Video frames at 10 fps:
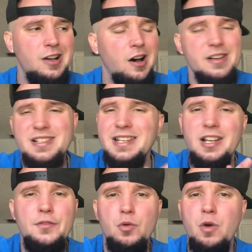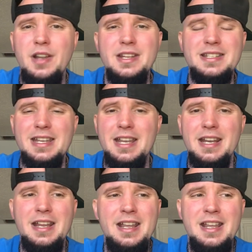On a scale of a 1 to
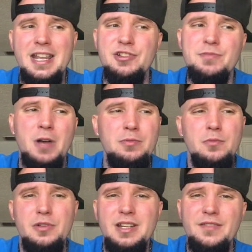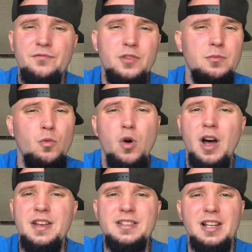10, it was probably from
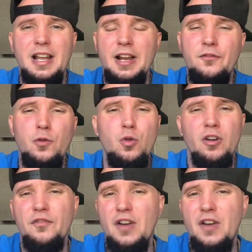1 to like 4 or